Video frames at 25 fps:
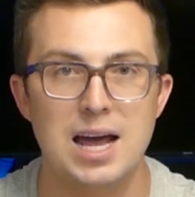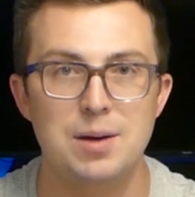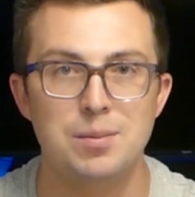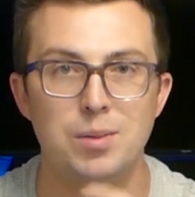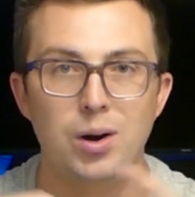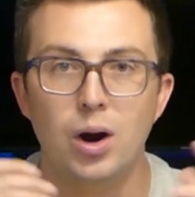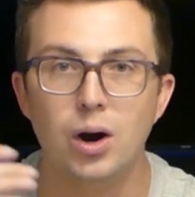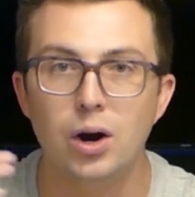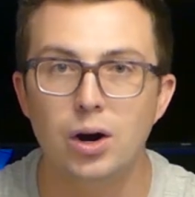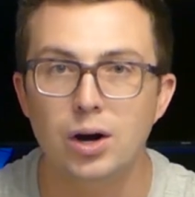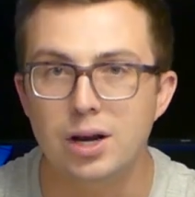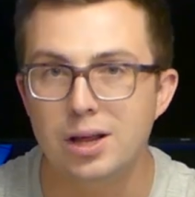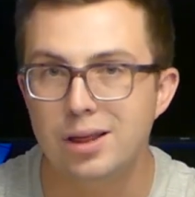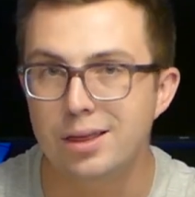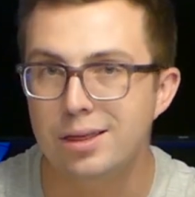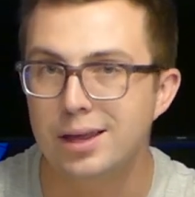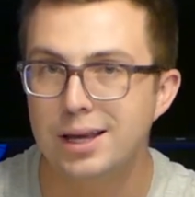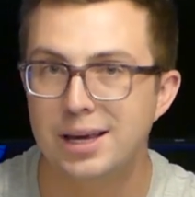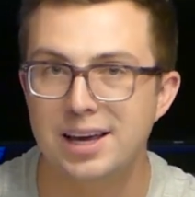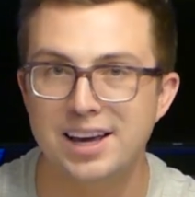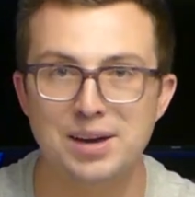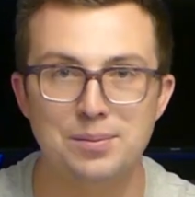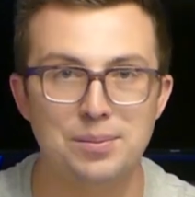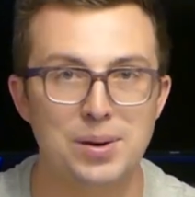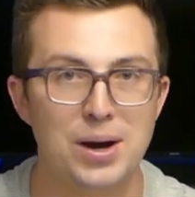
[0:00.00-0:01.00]
I'm already
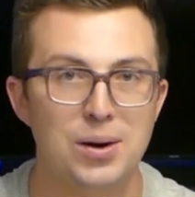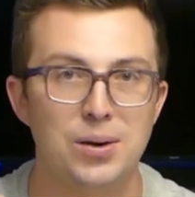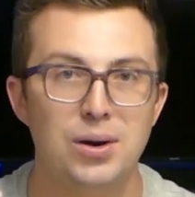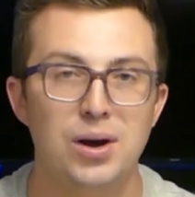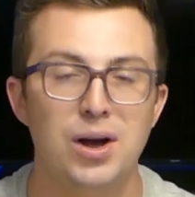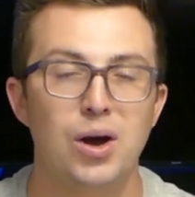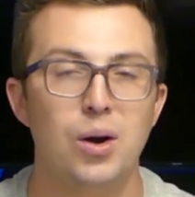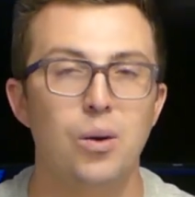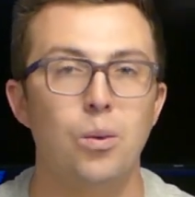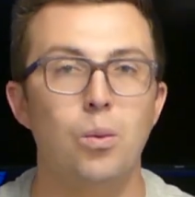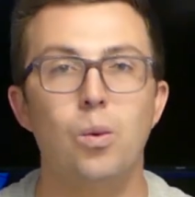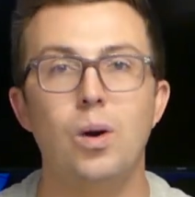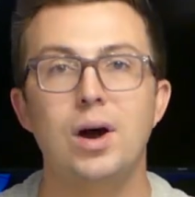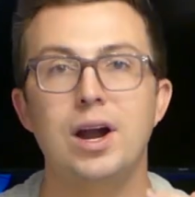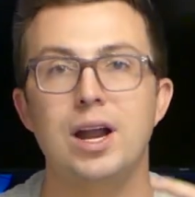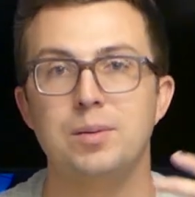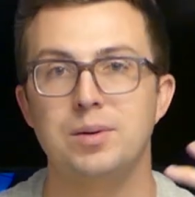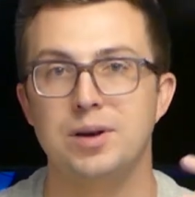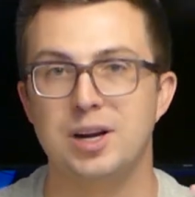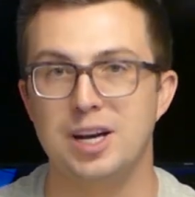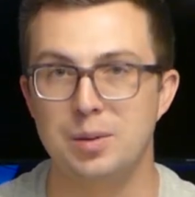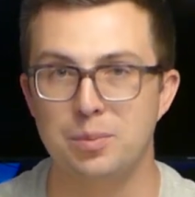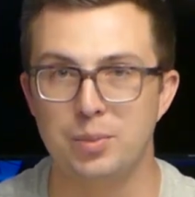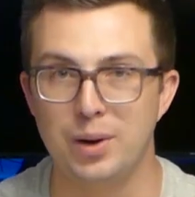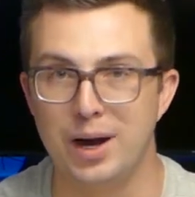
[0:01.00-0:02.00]
thinking about what
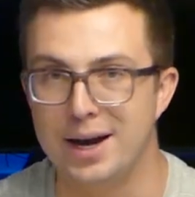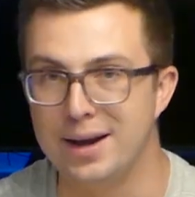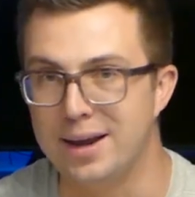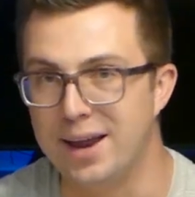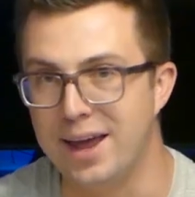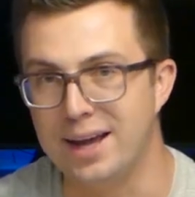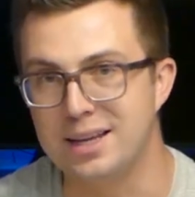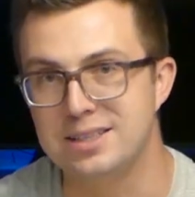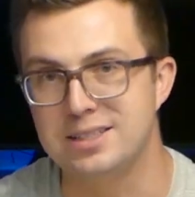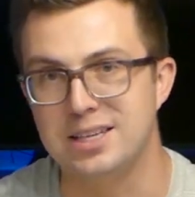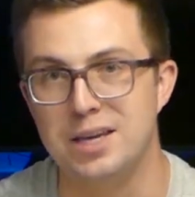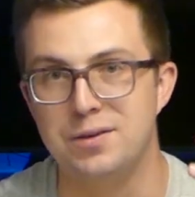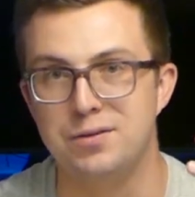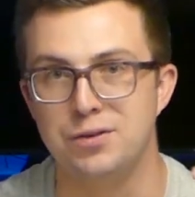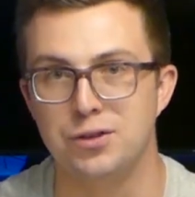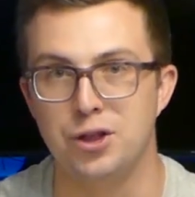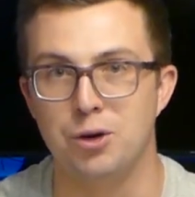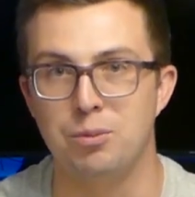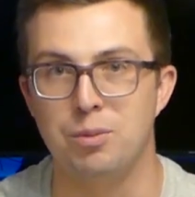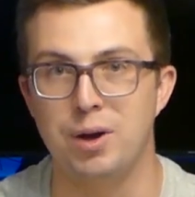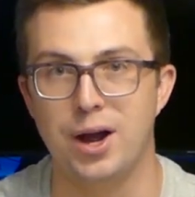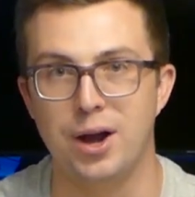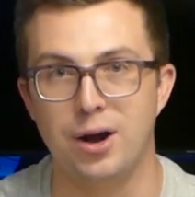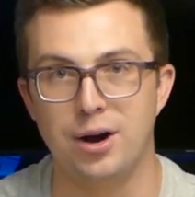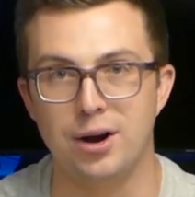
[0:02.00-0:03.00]
I'm gonna buy next, even
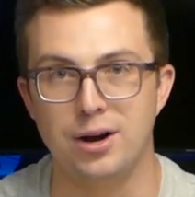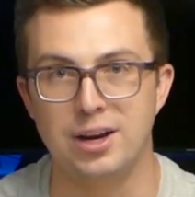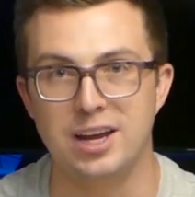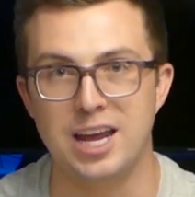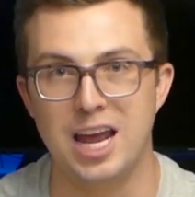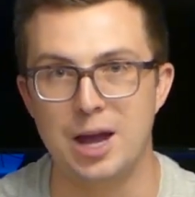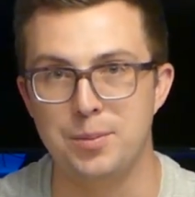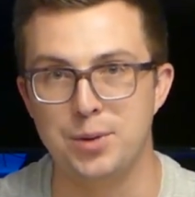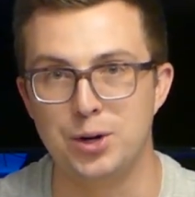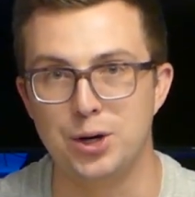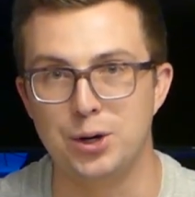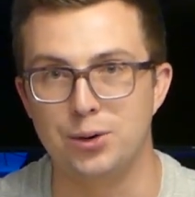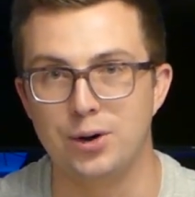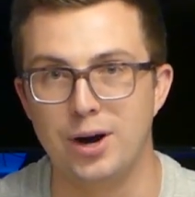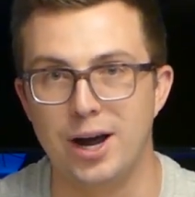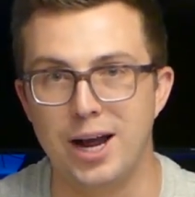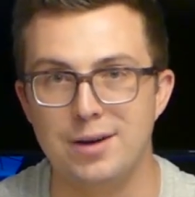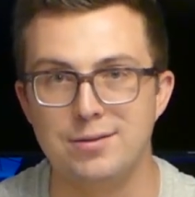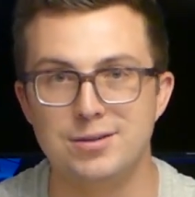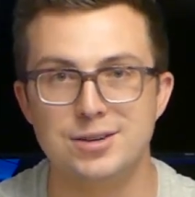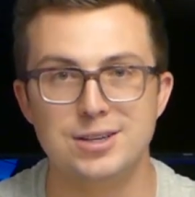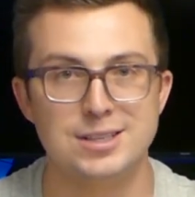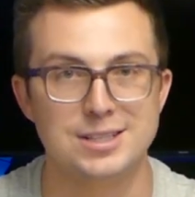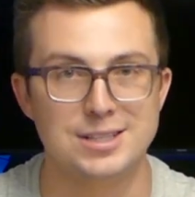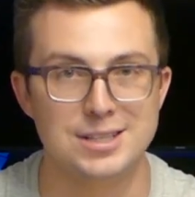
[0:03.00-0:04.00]
though my Art Gammon
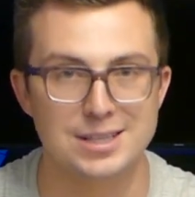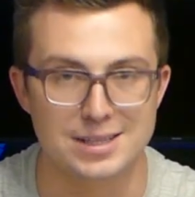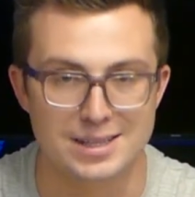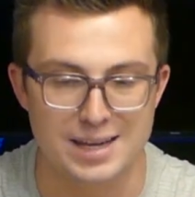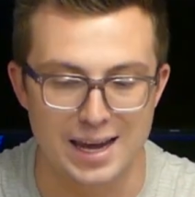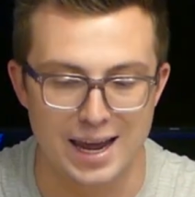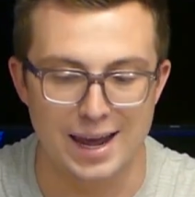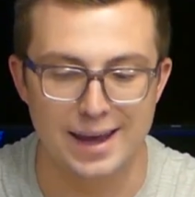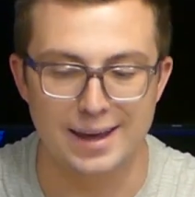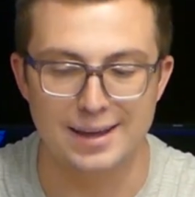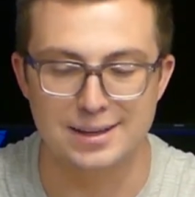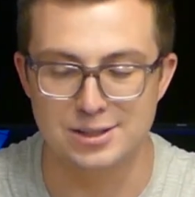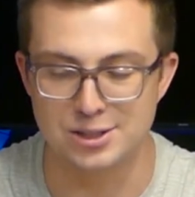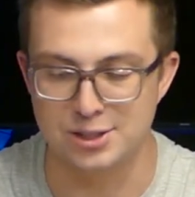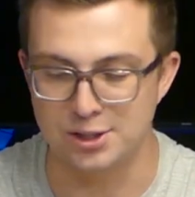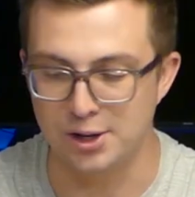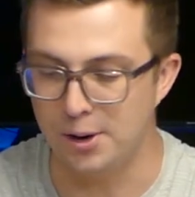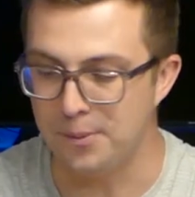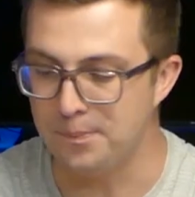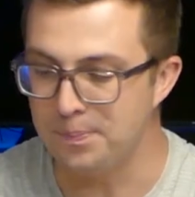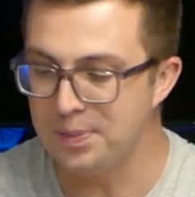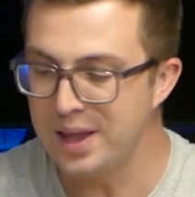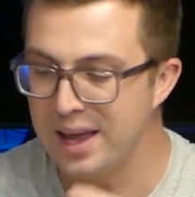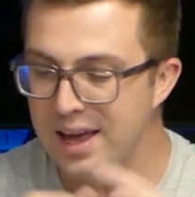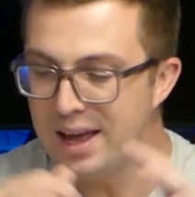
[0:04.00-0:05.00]
arrived today.
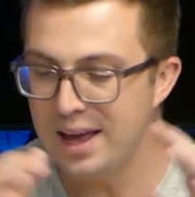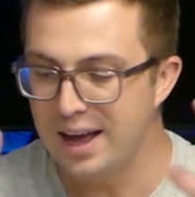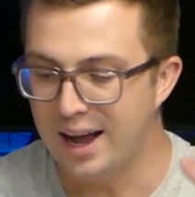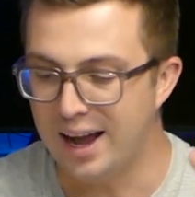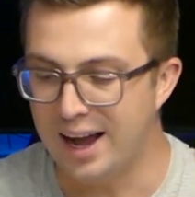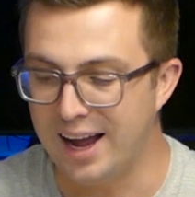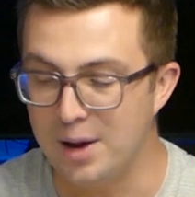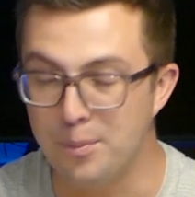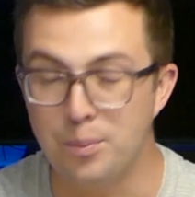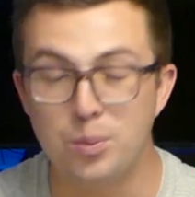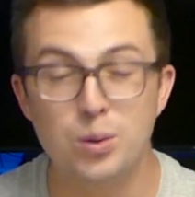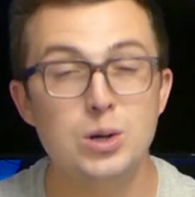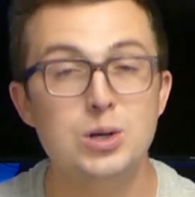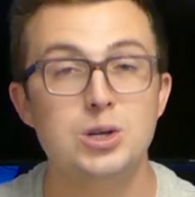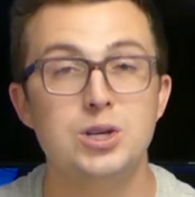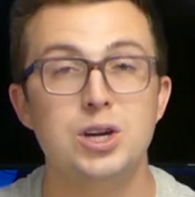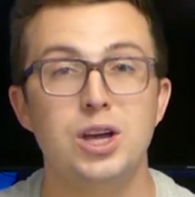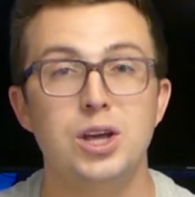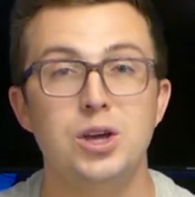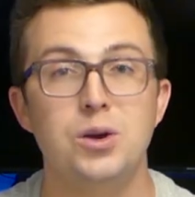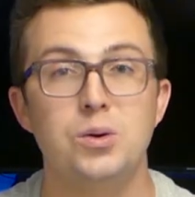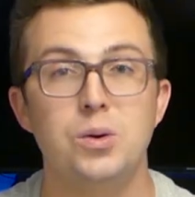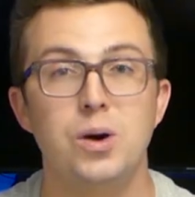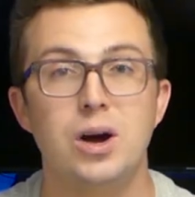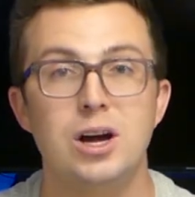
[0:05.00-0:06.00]
So I
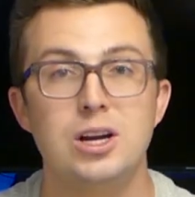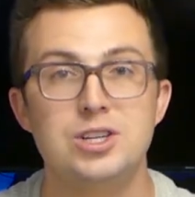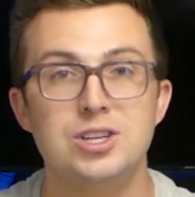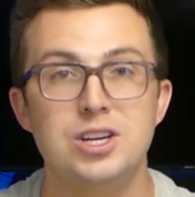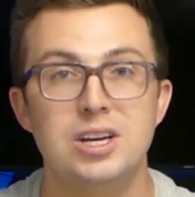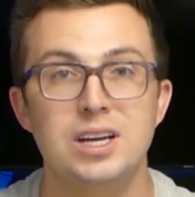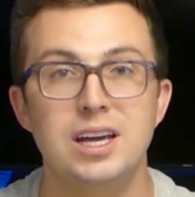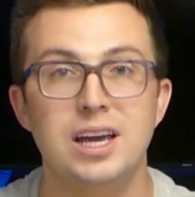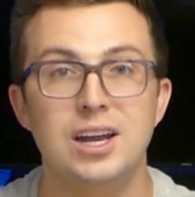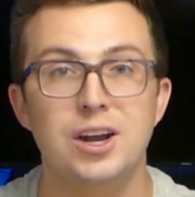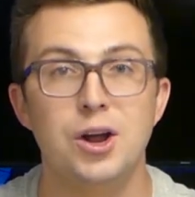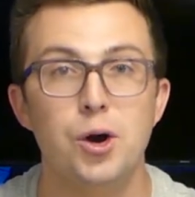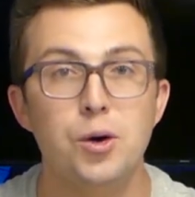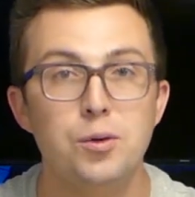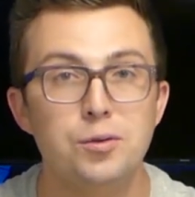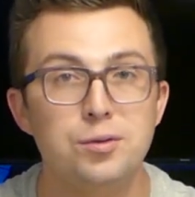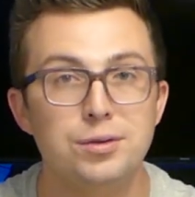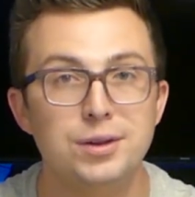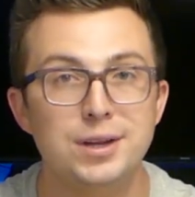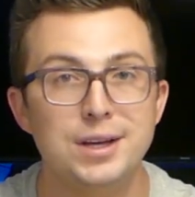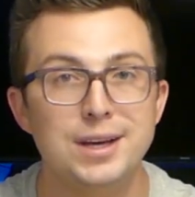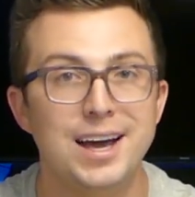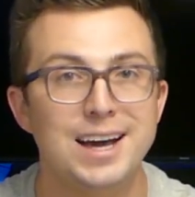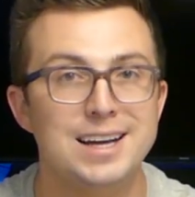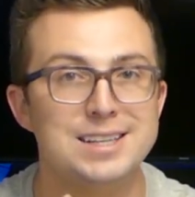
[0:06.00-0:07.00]
appreciate you watching, and
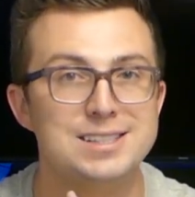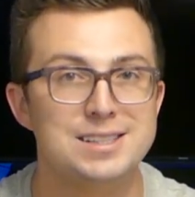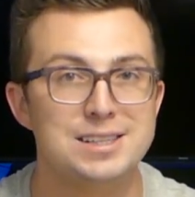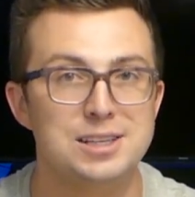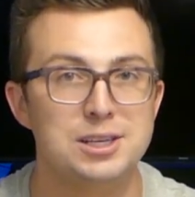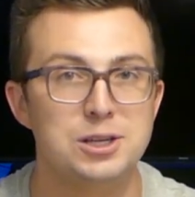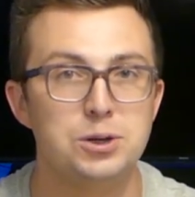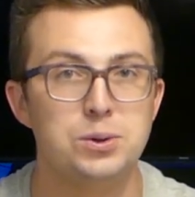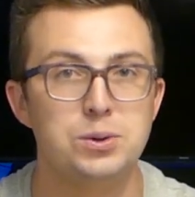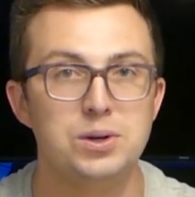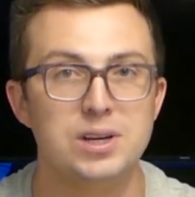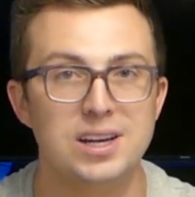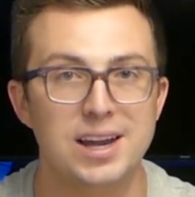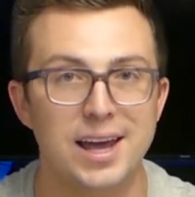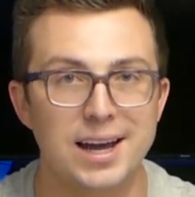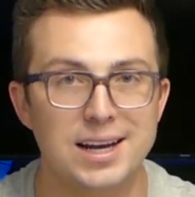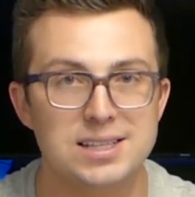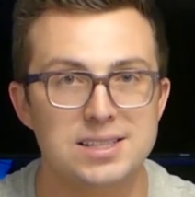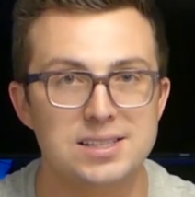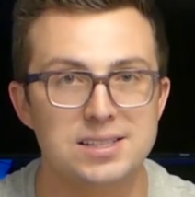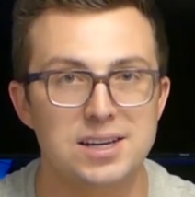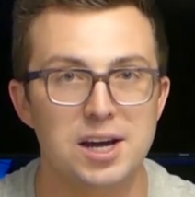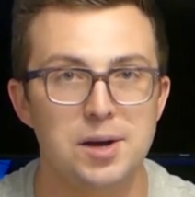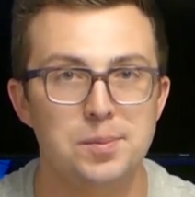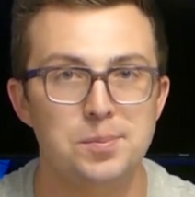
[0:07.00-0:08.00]
hopefully I see you
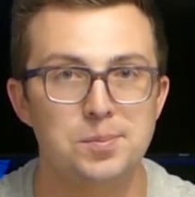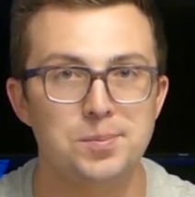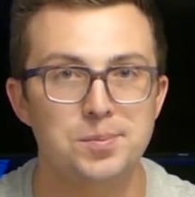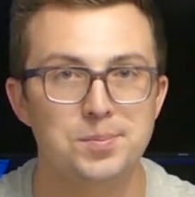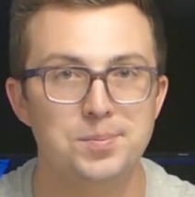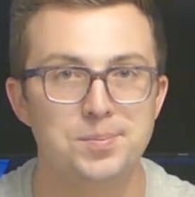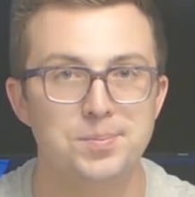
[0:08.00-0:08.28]
next time.